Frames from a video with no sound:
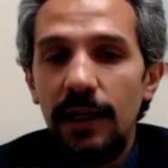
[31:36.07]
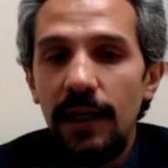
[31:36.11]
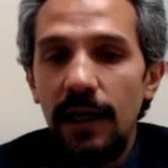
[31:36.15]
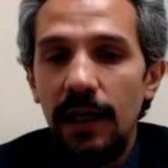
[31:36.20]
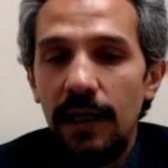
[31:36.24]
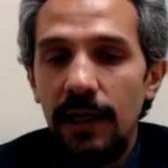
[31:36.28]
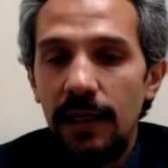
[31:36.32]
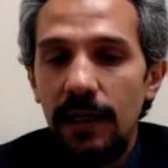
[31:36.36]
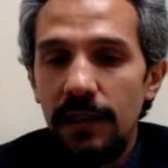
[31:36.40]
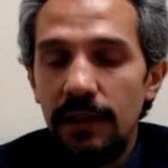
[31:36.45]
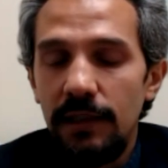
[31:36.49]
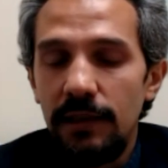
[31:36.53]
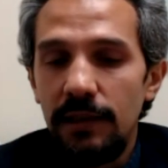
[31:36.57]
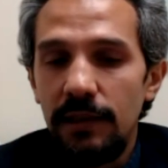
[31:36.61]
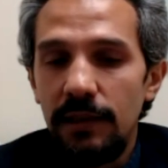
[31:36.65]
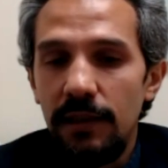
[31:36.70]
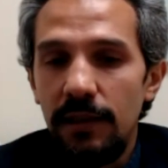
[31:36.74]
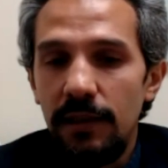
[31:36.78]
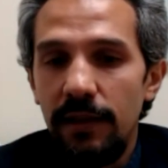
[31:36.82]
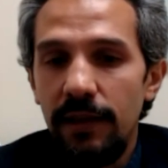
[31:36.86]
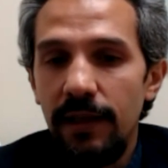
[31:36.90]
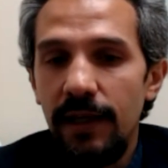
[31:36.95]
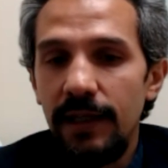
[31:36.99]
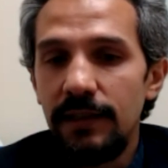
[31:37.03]
And
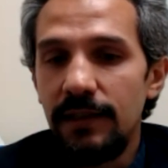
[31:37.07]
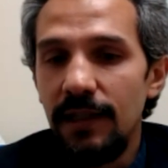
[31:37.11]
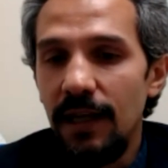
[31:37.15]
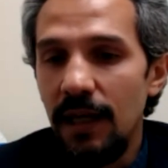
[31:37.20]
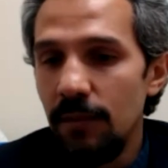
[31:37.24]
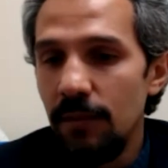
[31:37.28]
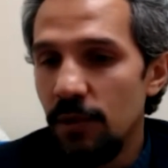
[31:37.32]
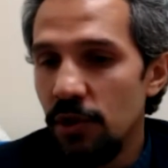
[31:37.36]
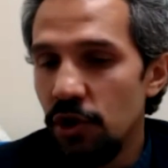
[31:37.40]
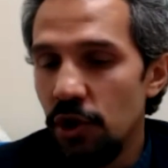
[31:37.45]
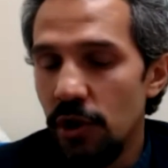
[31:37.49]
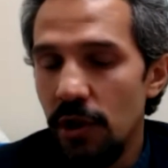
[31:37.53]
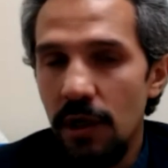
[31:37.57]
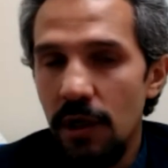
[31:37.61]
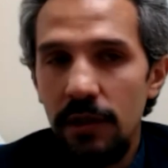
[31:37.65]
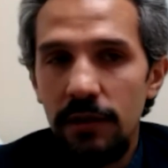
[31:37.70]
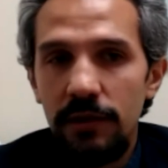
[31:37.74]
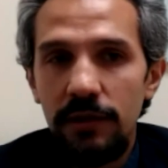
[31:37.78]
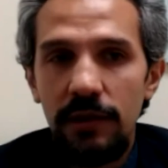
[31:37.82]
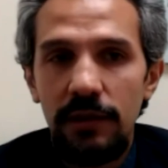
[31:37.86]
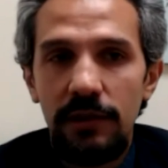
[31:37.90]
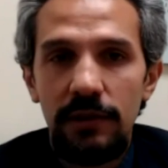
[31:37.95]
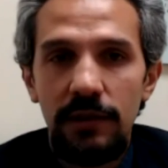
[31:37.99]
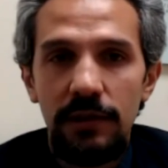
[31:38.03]
that damage in
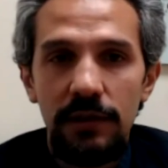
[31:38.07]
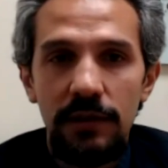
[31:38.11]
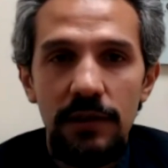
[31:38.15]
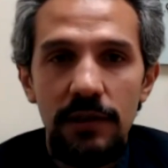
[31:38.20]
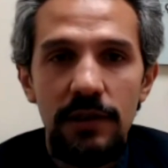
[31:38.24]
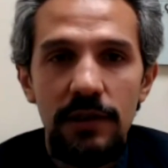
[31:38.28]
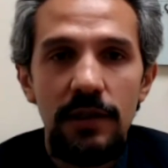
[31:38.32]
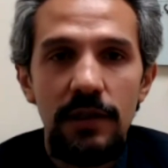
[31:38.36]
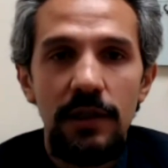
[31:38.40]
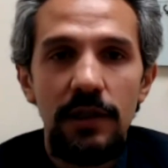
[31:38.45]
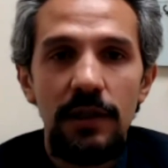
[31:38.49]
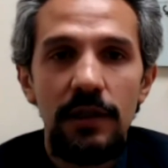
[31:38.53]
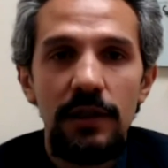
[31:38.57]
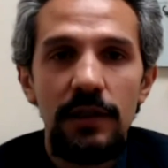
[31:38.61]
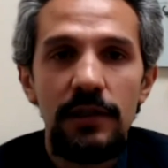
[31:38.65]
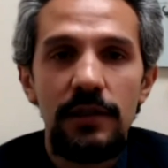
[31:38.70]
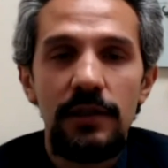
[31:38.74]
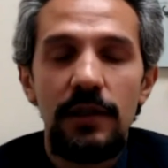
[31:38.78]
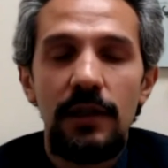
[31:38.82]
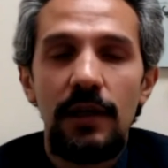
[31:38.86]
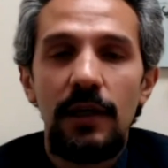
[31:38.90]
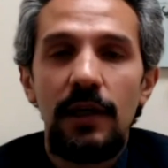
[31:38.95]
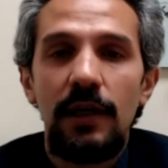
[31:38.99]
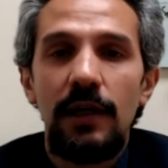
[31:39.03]
Huntington
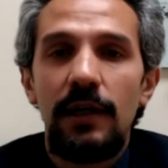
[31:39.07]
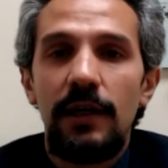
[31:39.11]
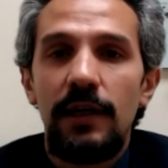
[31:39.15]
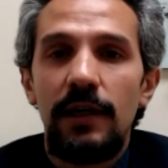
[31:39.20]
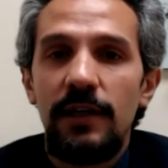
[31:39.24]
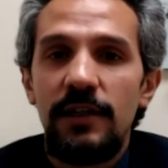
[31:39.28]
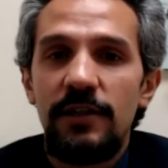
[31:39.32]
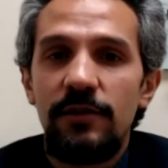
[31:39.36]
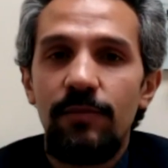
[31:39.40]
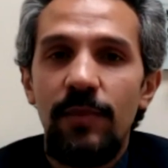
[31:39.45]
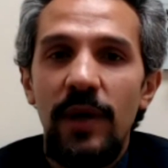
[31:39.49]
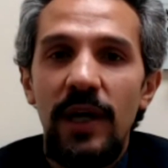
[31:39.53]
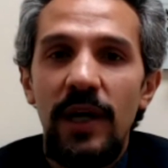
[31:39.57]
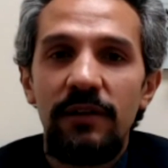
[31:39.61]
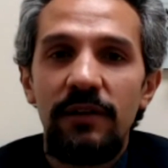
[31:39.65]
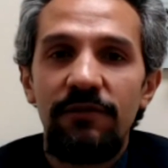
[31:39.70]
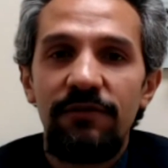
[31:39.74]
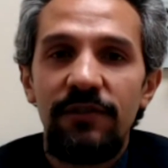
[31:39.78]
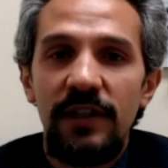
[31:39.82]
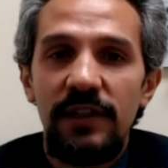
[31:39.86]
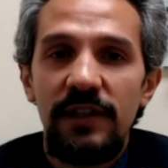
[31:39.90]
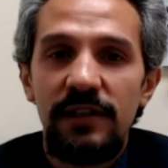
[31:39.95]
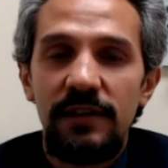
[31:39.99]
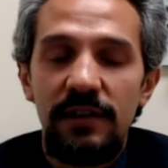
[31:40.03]
disease is
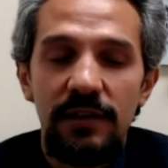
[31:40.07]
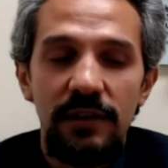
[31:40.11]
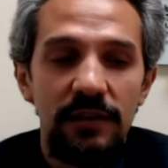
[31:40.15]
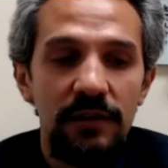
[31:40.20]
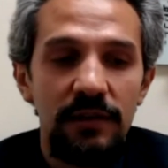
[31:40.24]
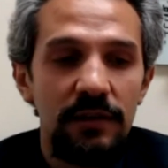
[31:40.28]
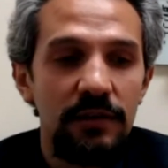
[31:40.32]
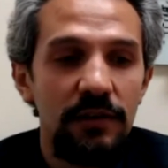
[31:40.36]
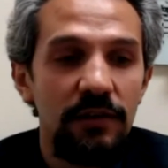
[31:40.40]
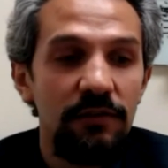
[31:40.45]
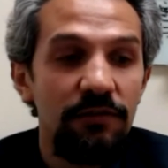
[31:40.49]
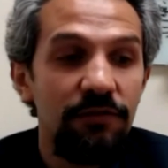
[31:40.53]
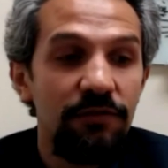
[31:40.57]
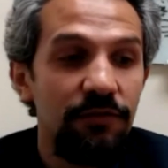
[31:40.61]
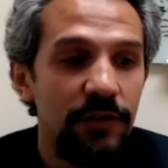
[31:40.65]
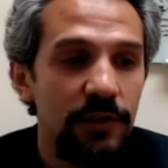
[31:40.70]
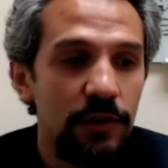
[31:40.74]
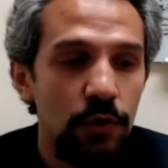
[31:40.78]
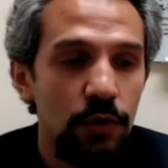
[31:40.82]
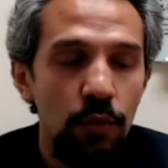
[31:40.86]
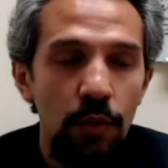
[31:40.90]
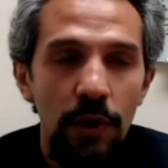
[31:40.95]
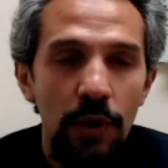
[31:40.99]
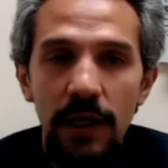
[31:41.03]
manifest in
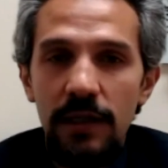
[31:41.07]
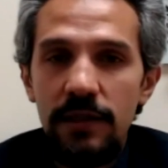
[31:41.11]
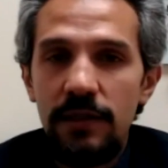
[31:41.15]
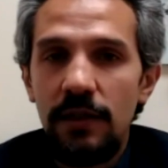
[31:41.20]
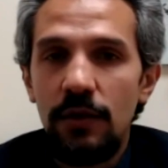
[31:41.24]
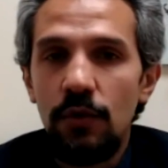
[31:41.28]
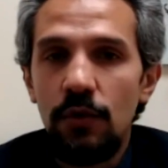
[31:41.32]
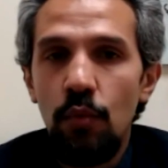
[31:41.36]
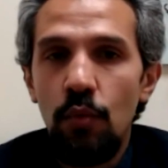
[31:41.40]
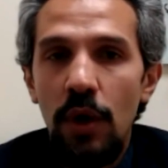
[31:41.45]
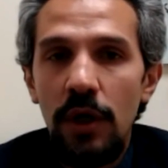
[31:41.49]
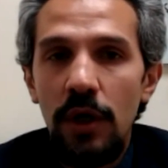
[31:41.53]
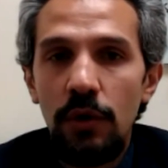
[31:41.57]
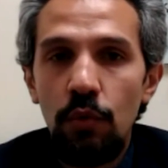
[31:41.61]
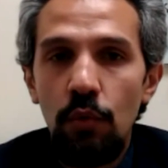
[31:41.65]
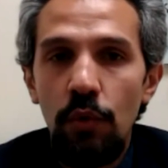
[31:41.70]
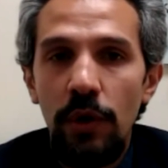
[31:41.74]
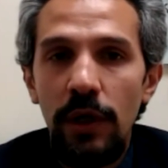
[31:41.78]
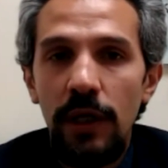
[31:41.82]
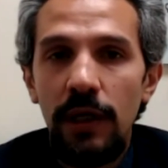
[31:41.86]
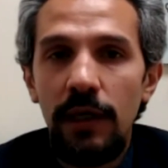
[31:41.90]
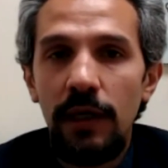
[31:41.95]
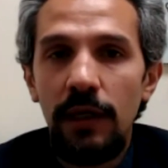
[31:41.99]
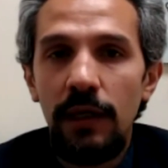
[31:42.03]
different ways. And one
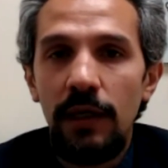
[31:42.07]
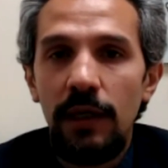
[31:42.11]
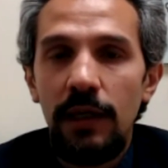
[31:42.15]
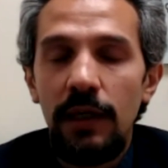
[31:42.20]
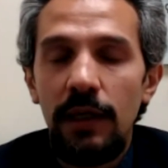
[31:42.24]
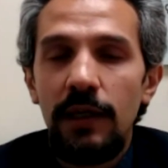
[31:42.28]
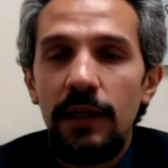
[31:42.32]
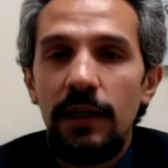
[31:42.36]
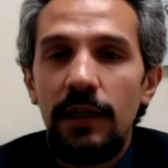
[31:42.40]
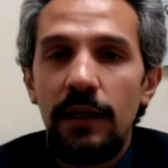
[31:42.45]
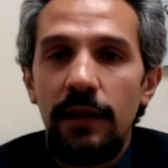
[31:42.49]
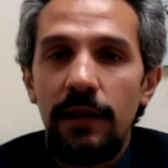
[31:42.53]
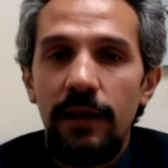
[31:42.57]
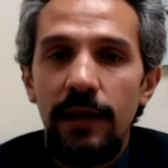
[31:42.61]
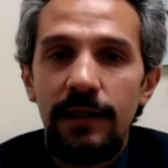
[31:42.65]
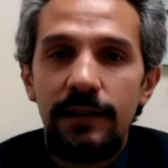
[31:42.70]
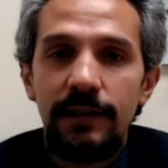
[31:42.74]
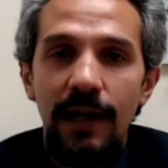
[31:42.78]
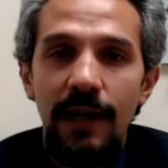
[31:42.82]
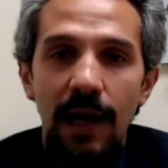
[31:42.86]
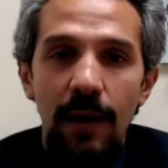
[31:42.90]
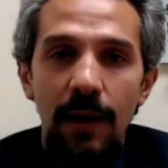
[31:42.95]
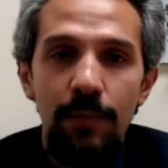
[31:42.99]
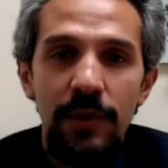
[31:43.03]
way that
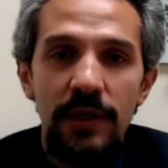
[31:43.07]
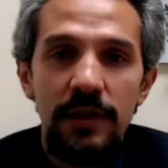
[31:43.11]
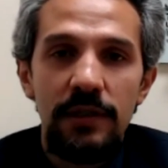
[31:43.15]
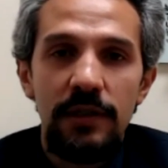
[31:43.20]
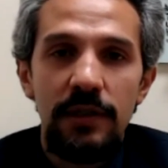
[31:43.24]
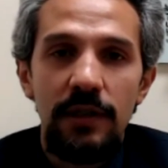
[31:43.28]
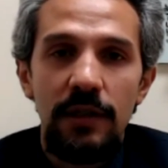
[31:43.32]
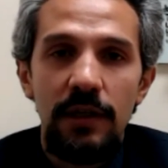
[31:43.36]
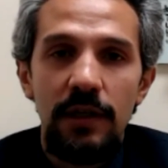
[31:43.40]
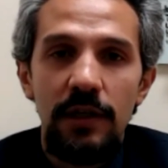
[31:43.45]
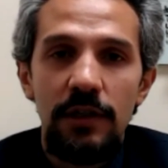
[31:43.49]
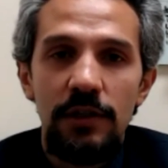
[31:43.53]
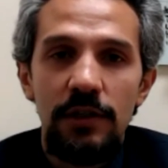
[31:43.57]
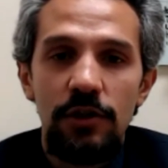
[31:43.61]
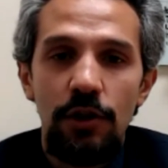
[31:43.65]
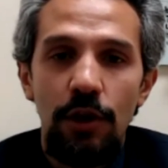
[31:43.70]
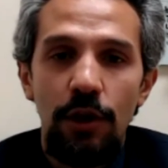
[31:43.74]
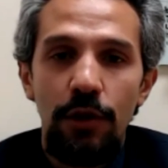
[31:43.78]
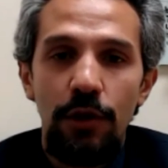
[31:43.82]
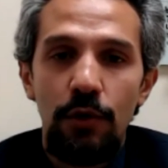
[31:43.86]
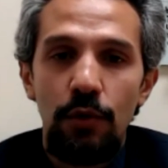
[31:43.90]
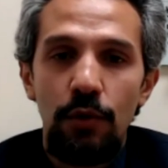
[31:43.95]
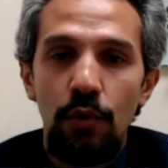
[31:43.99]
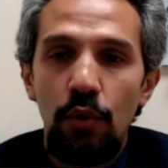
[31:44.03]
happens is
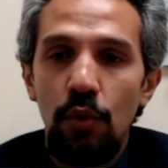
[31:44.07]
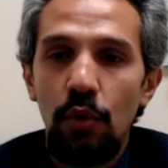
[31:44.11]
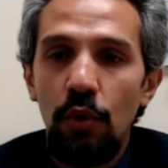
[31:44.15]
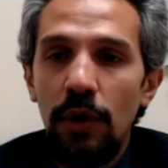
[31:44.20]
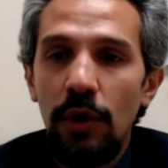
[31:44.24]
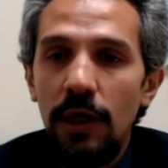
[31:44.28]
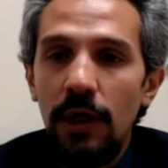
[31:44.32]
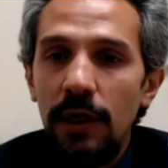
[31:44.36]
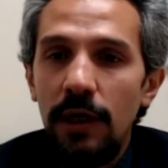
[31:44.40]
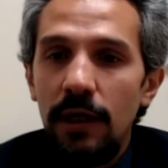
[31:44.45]
through